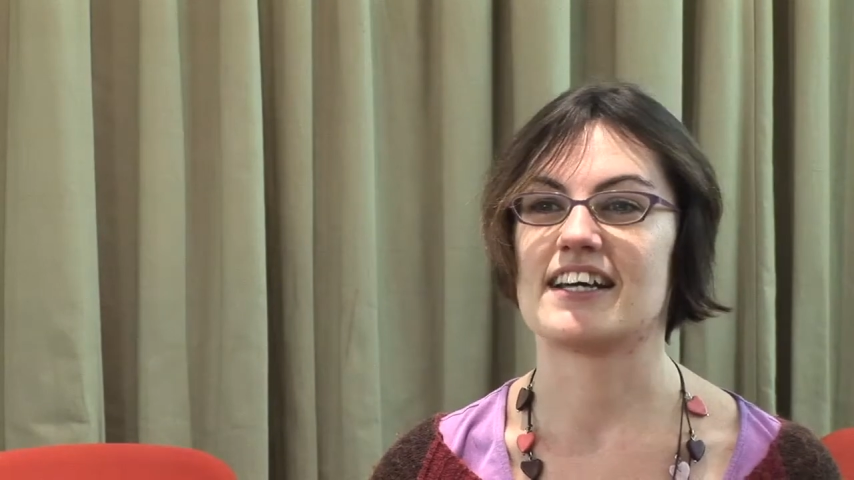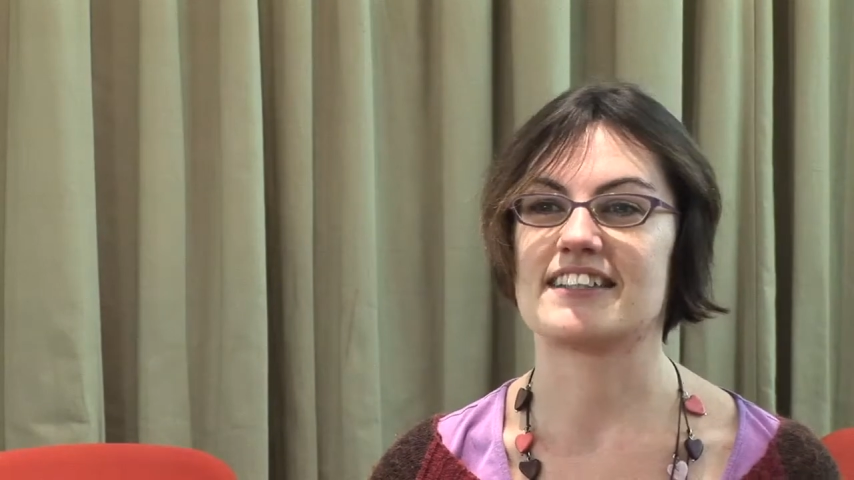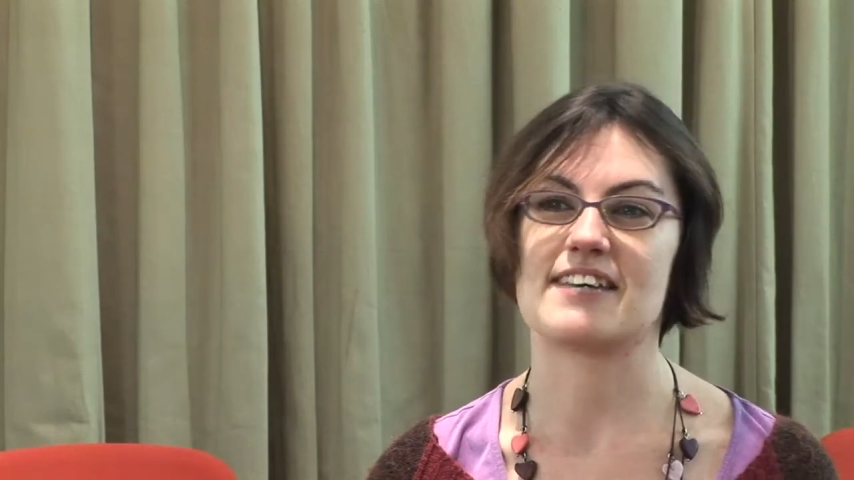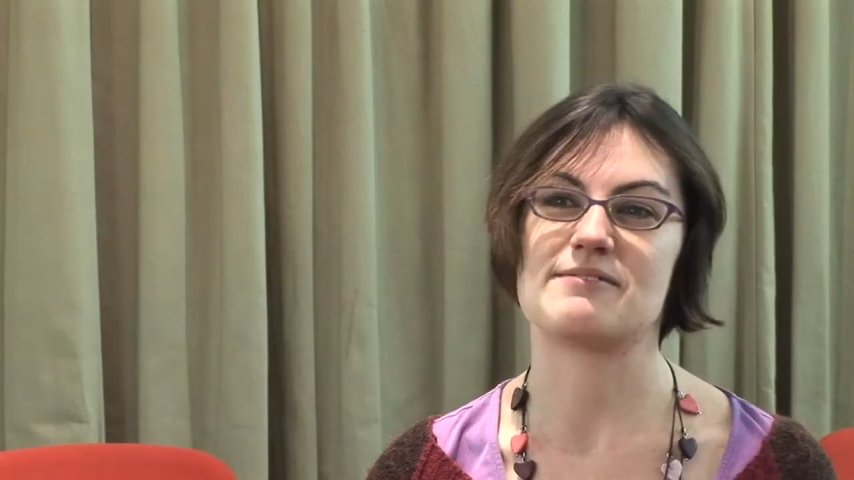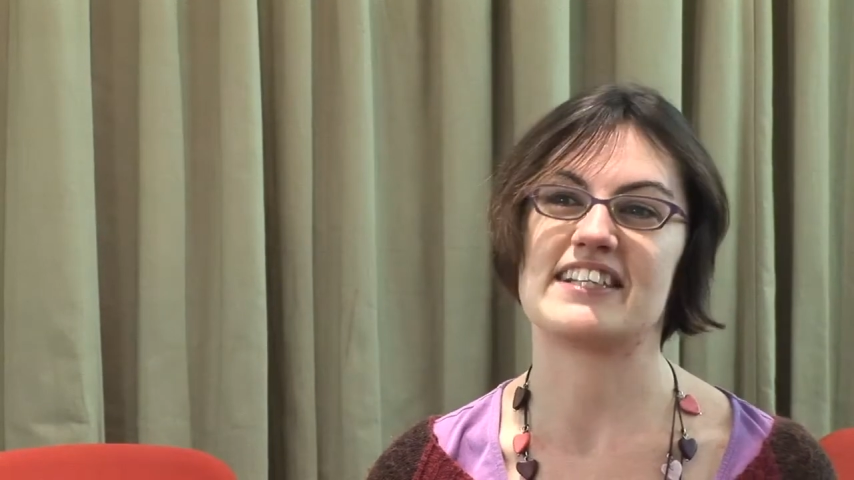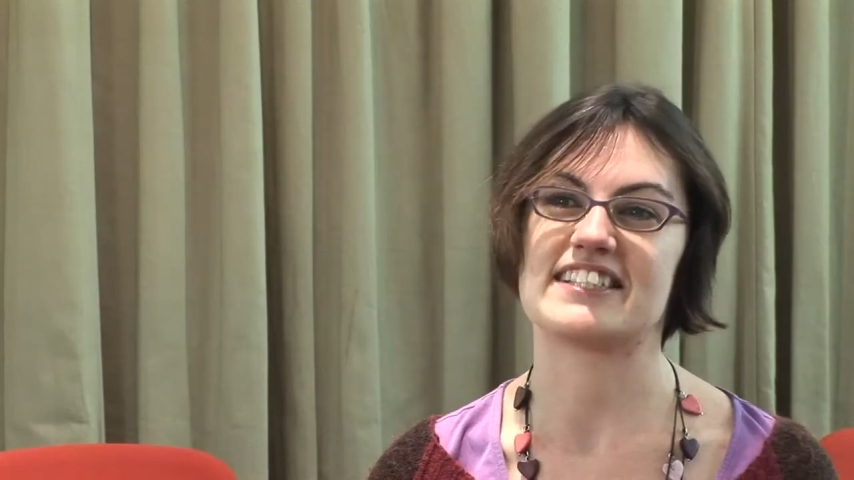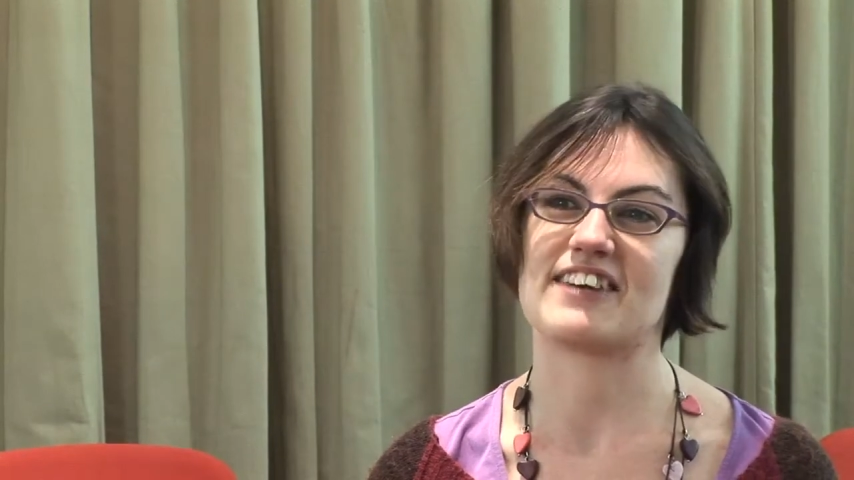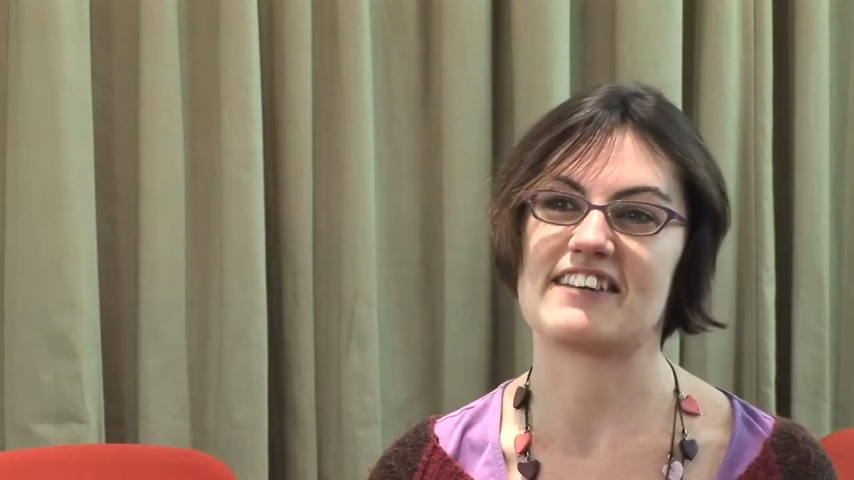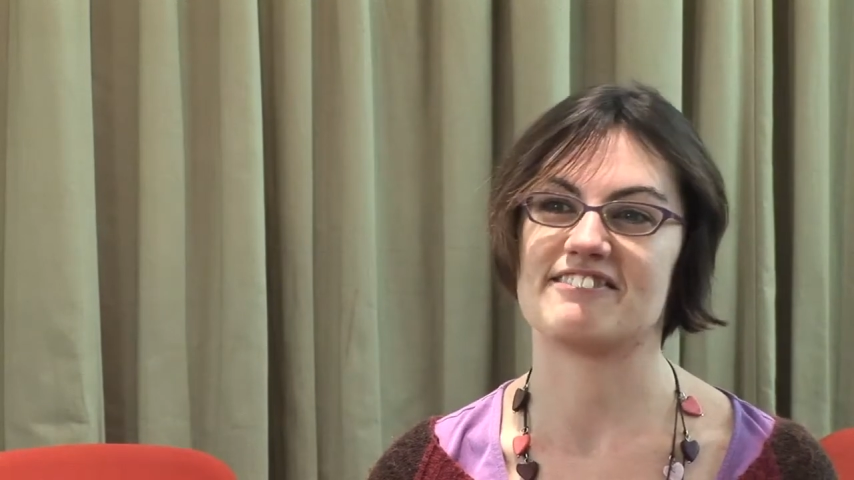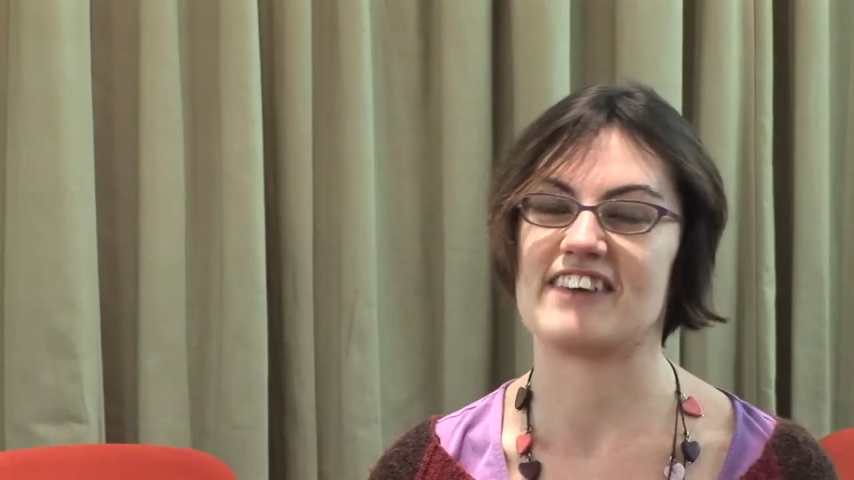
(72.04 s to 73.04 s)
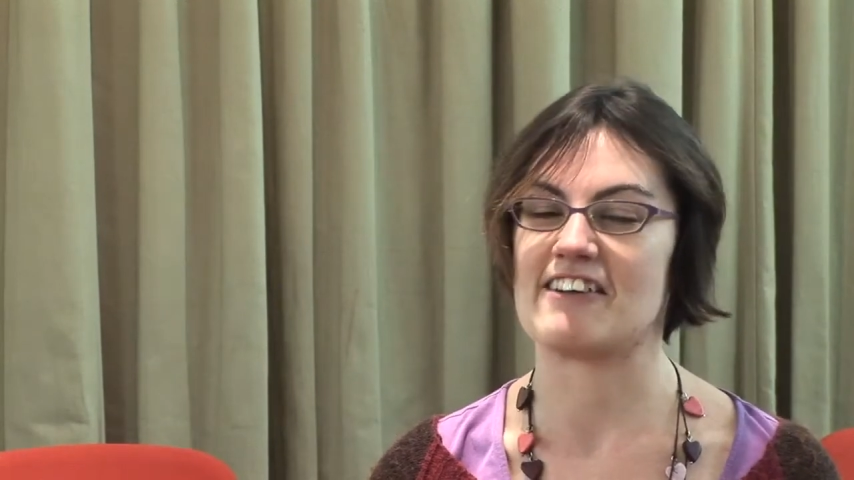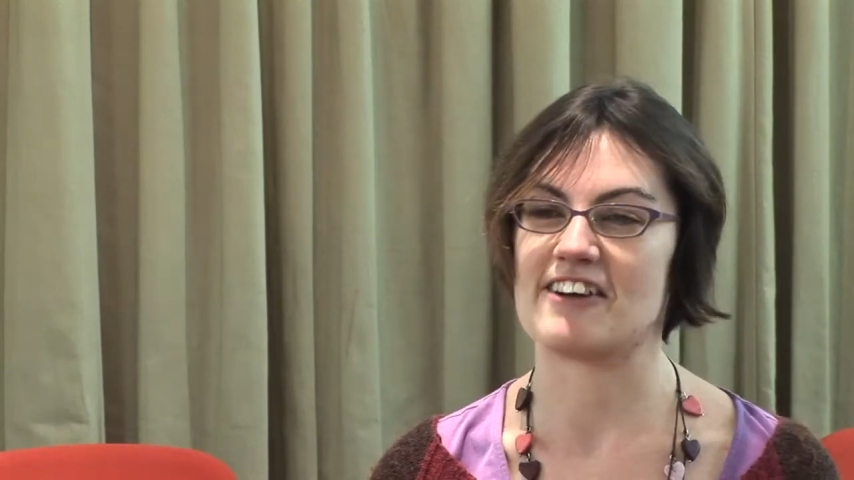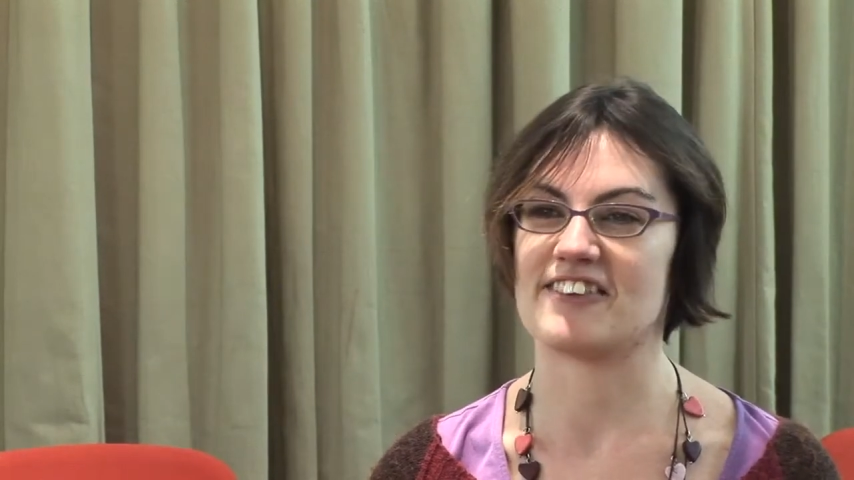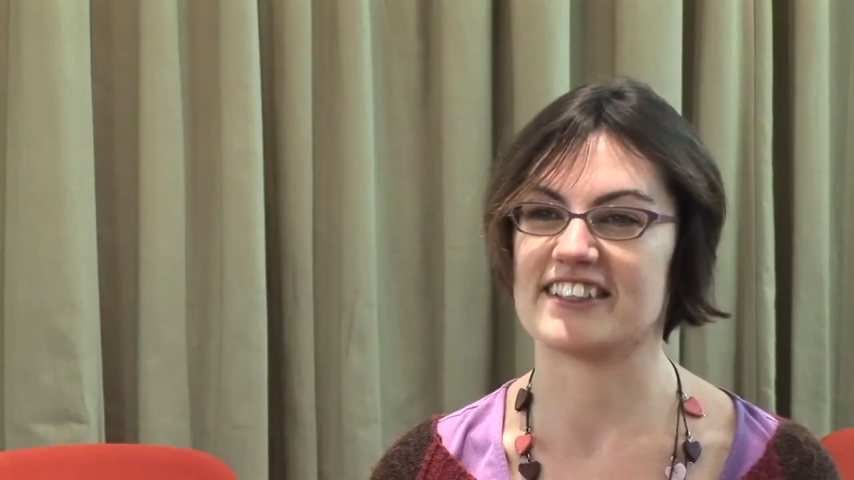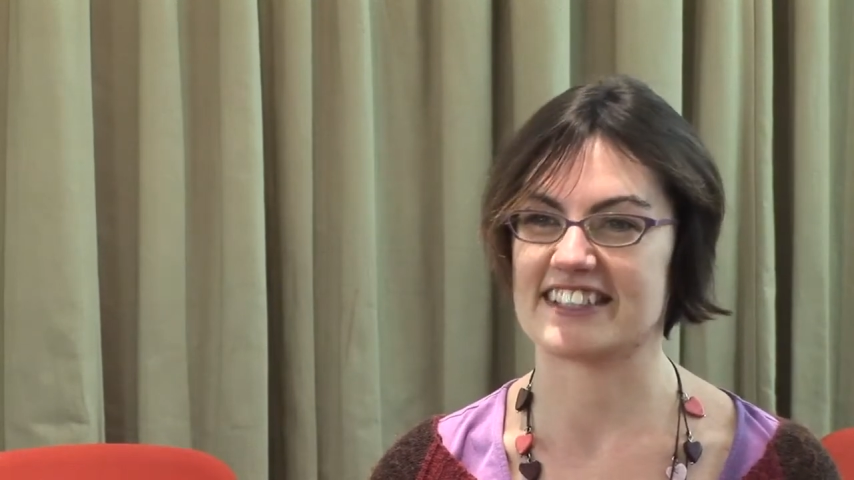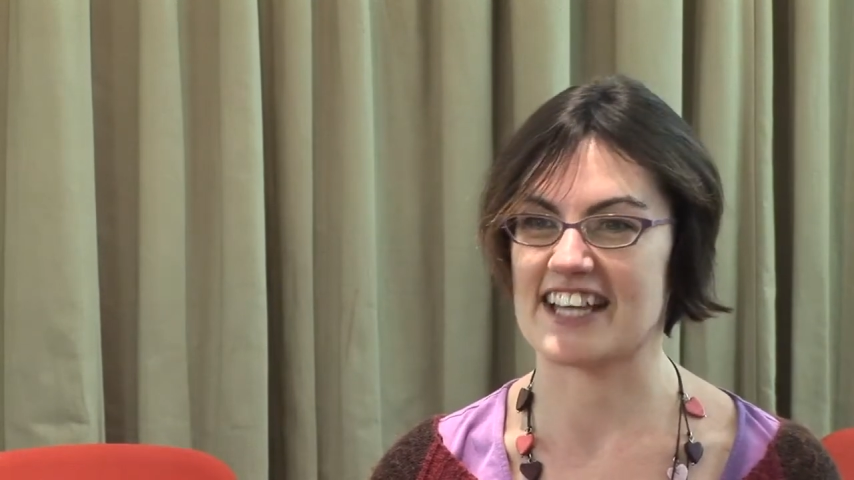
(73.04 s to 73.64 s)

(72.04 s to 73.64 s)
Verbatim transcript: 10 minutes away from where I was at